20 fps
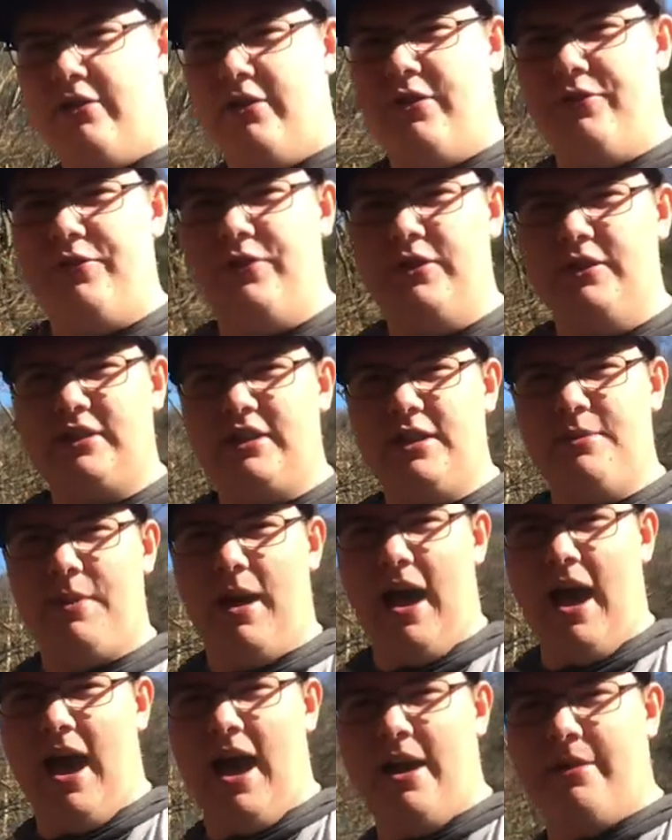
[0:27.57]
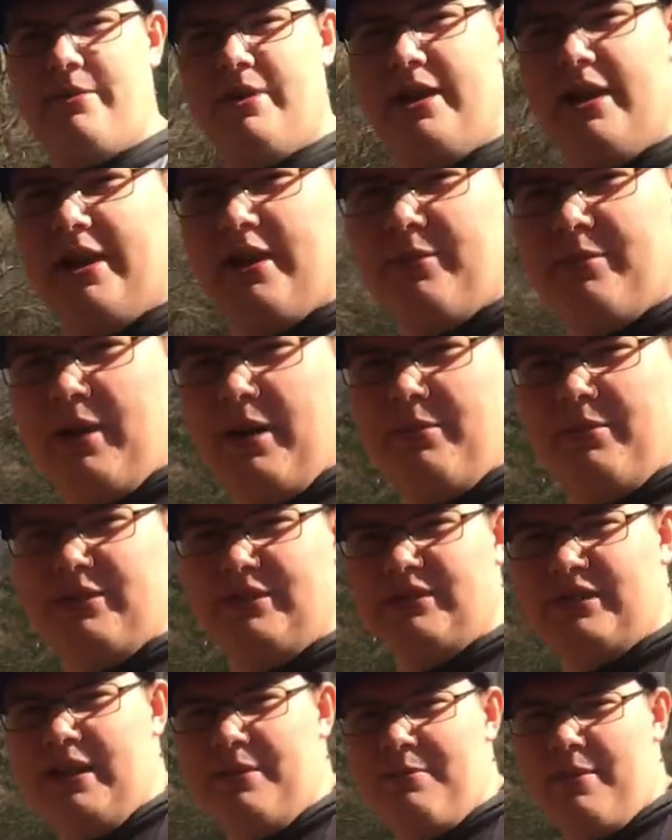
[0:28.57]
know if you can see behind me here, but I'm going to
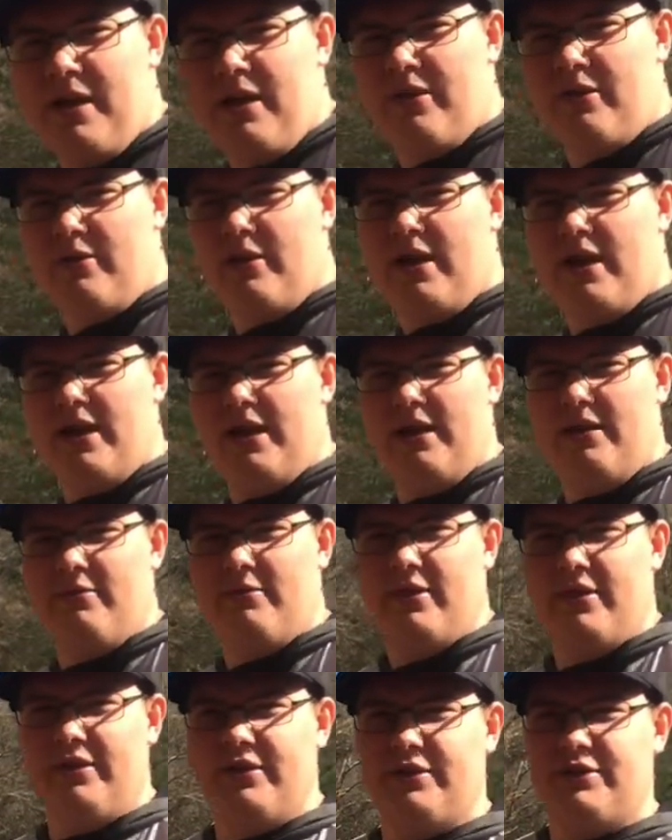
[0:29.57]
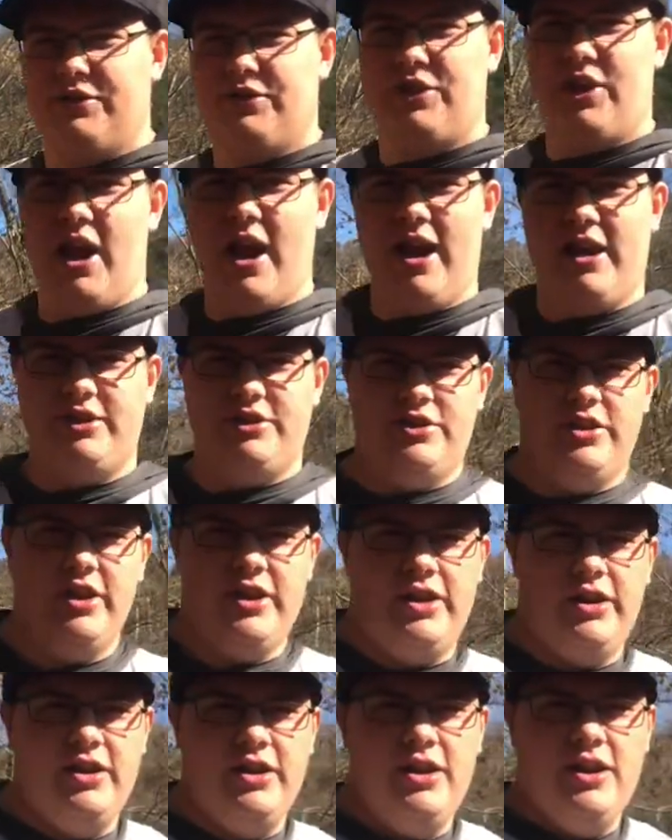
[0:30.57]
step out of the way. Well, there's trash
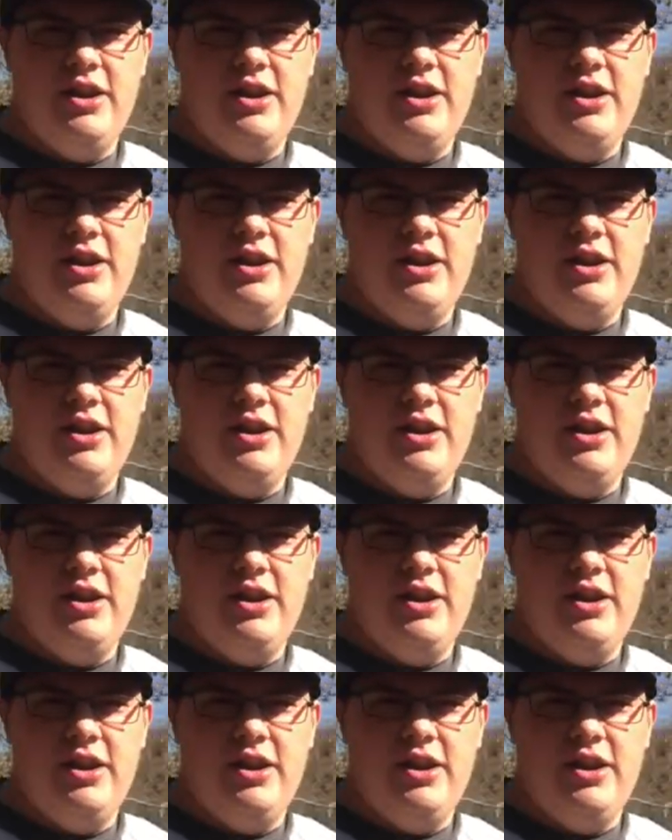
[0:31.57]
there.